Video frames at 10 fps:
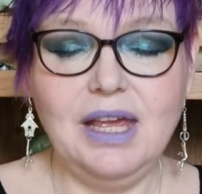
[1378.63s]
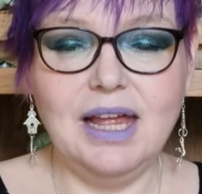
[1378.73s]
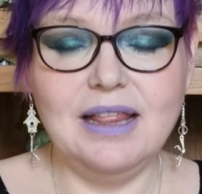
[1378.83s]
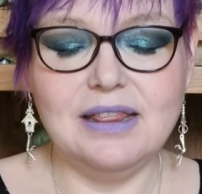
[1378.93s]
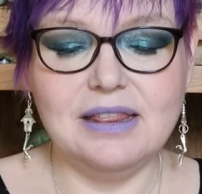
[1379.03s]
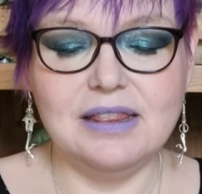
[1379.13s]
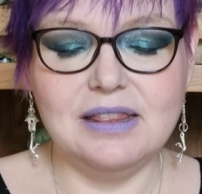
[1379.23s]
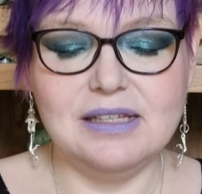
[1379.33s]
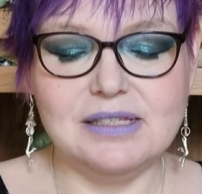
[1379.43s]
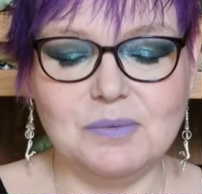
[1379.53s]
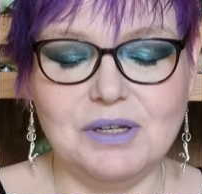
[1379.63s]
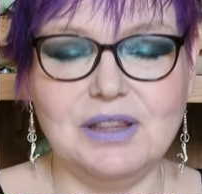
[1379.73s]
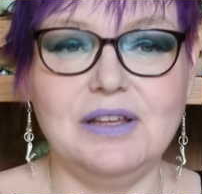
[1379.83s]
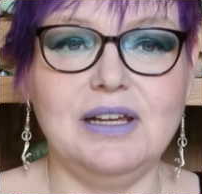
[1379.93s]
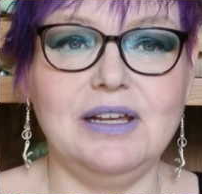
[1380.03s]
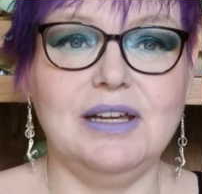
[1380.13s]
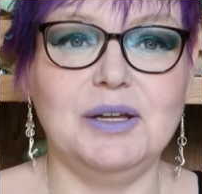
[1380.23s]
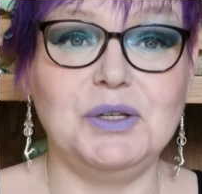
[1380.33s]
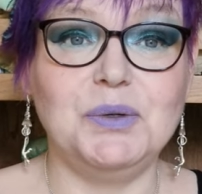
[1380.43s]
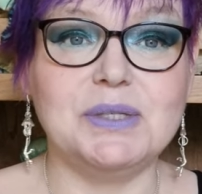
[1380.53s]
And this one of the
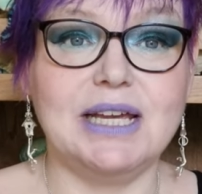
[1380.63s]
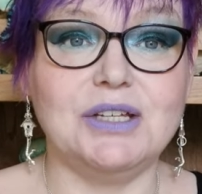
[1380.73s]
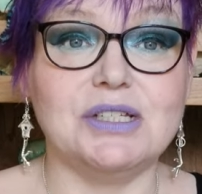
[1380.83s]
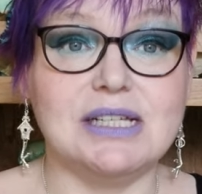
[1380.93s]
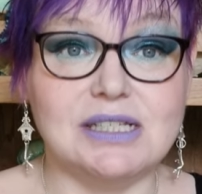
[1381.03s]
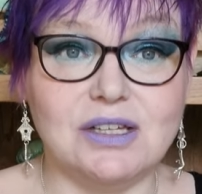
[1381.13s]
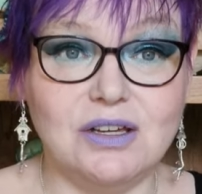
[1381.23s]
news agents has